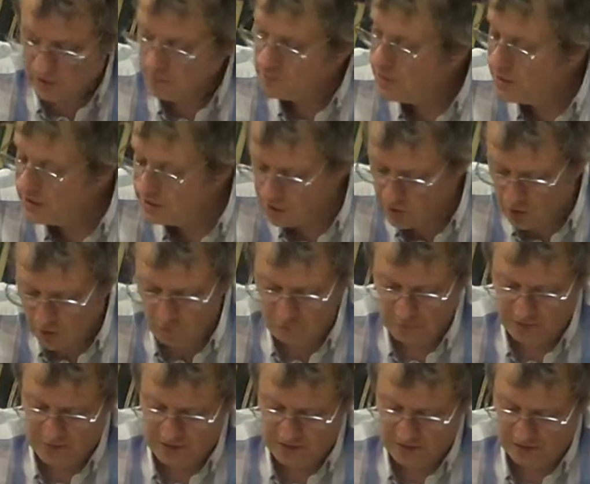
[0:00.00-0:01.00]
compared to
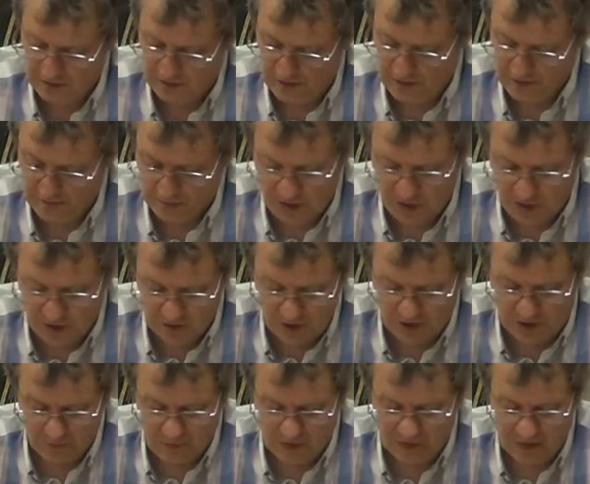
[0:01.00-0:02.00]
complementing that?
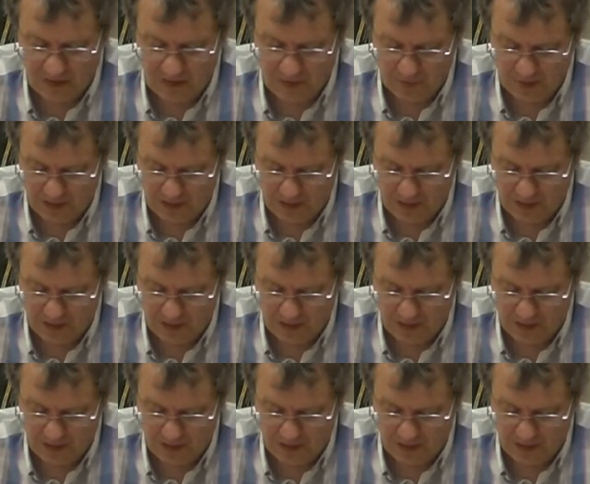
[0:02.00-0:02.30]
Some claim